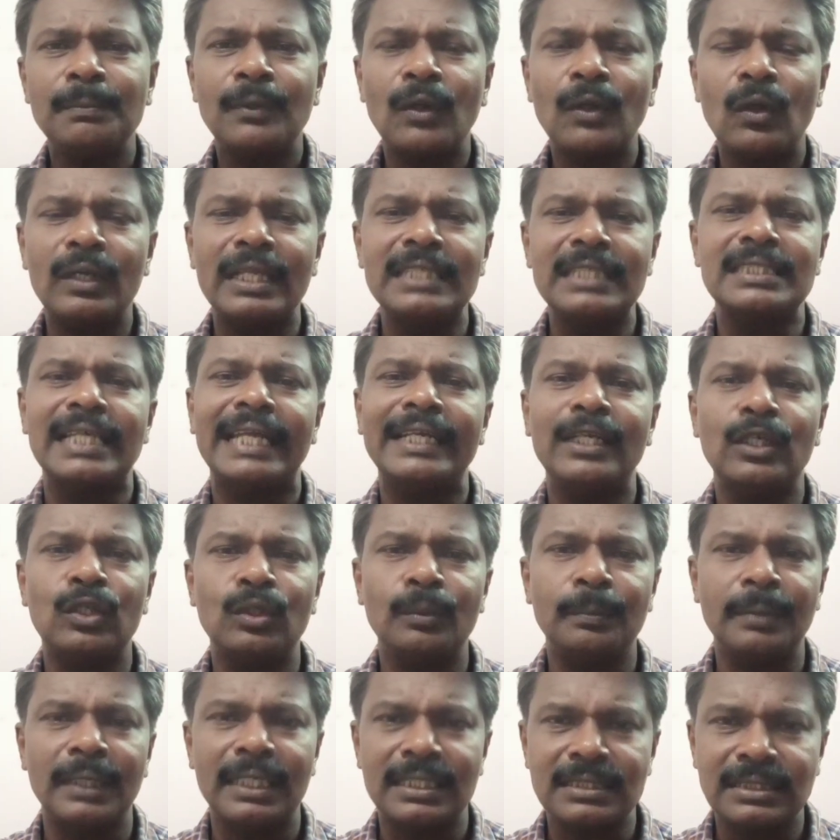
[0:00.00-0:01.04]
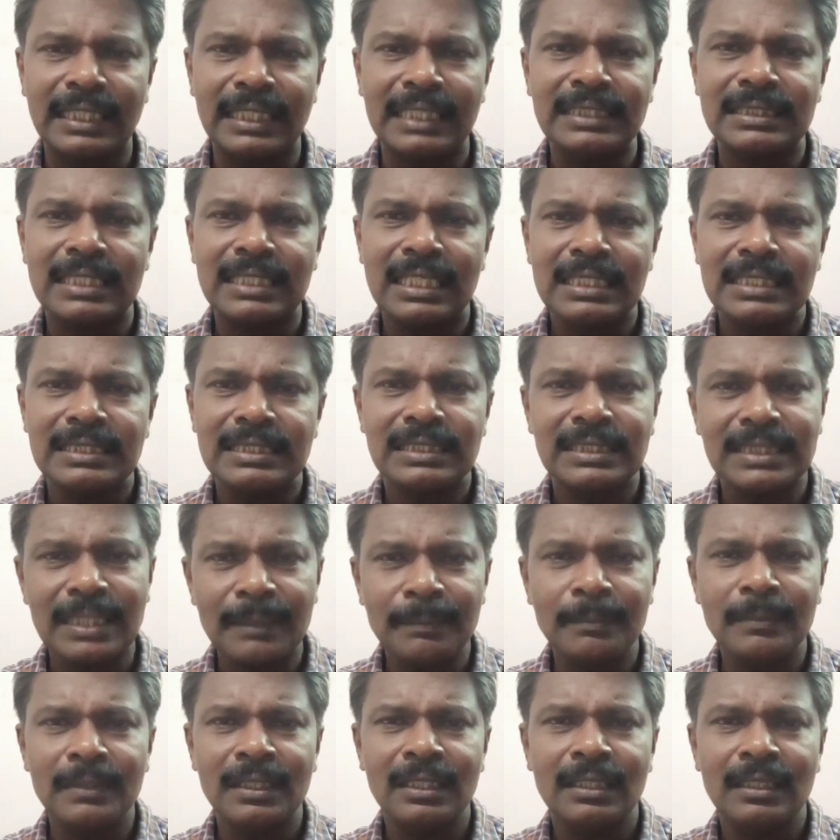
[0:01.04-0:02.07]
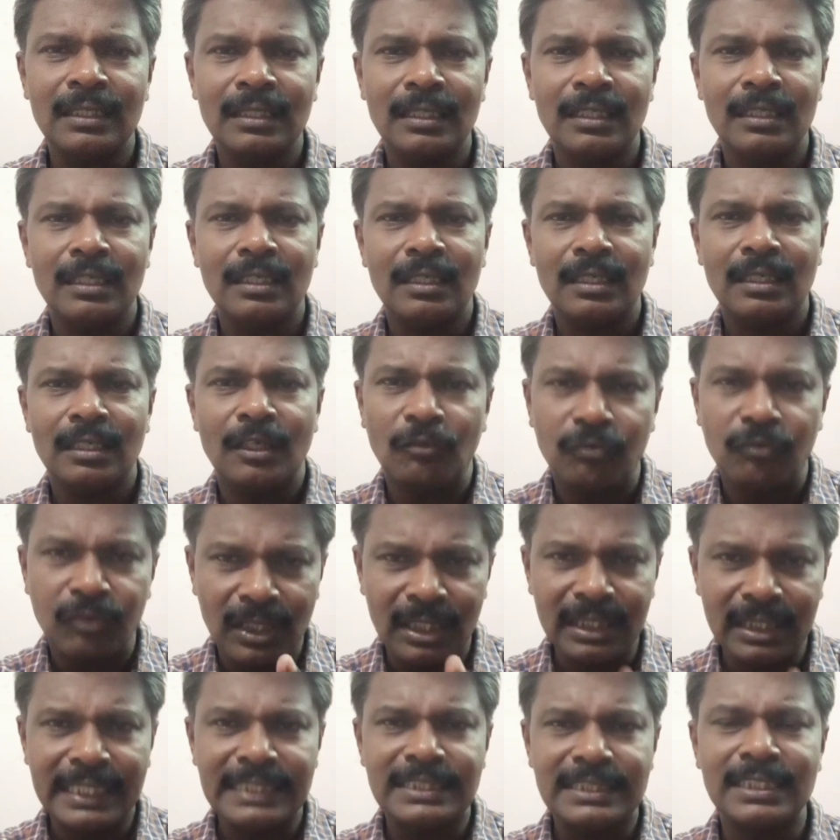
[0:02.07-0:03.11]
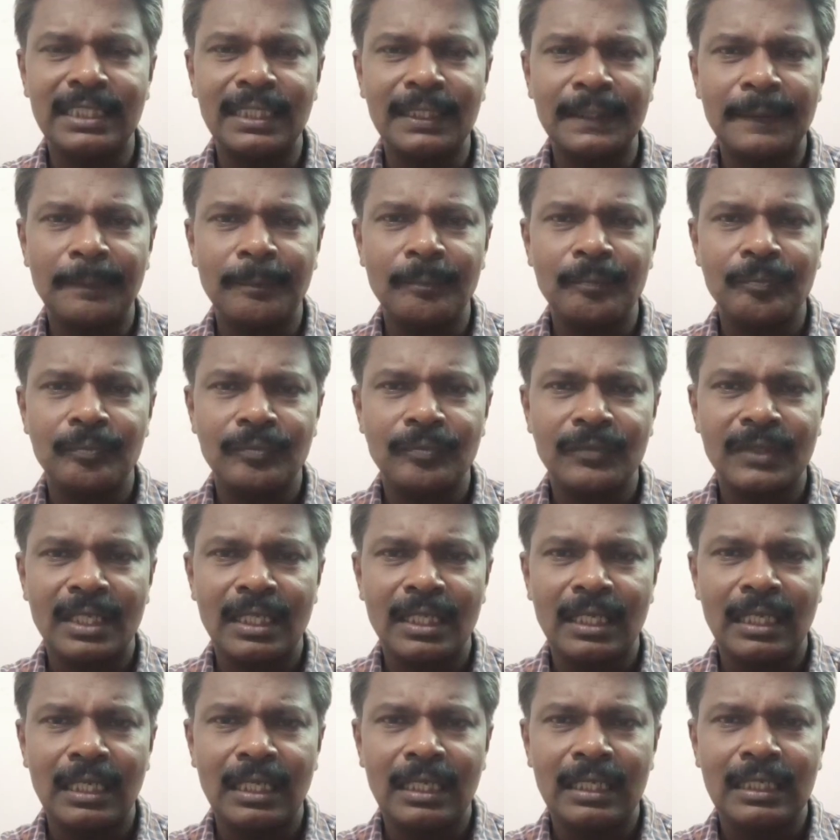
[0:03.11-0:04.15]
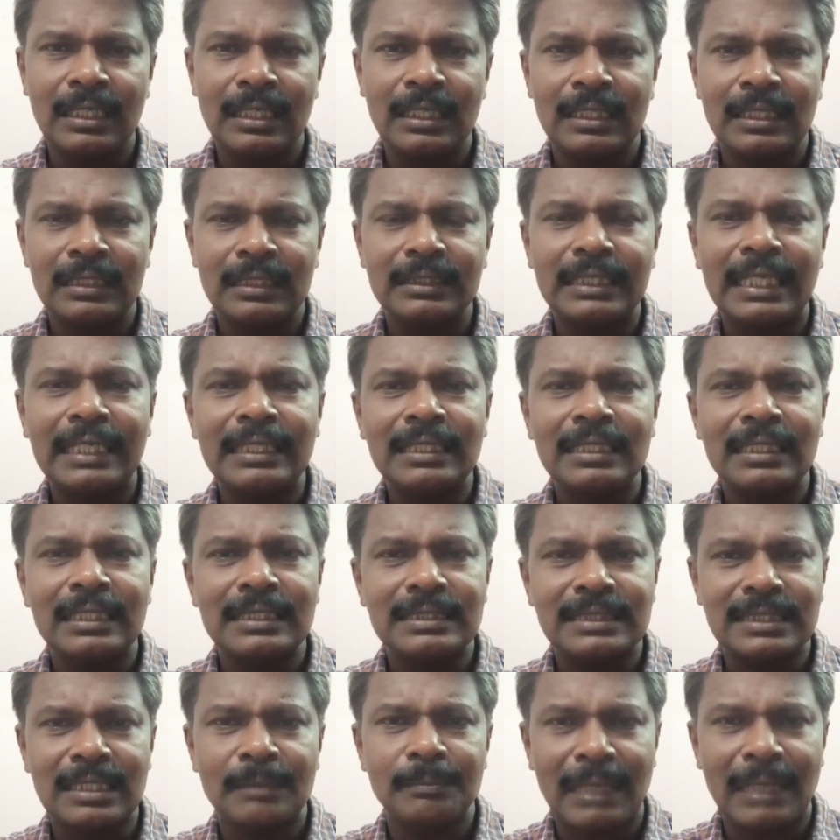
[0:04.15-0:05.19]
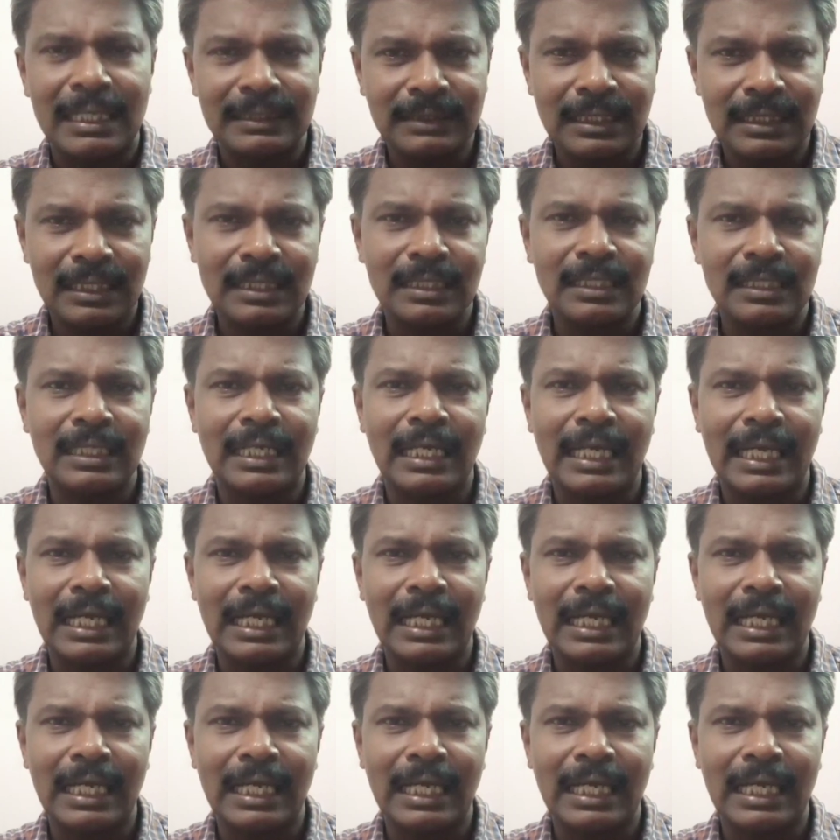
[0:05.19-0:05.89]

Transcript: Bro decided to purchase some furniture, then some other